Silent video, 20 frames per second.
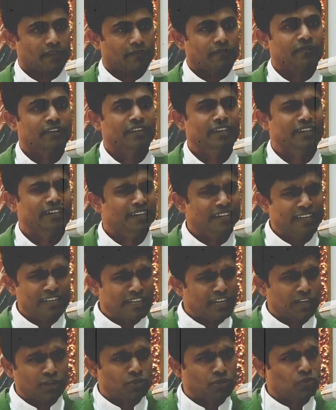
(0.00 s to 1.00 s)
We need
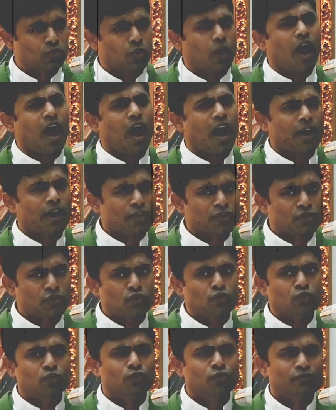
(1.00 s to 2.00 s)
not to
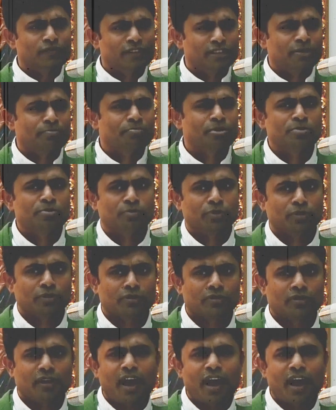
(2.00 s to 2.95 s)
argue with the people.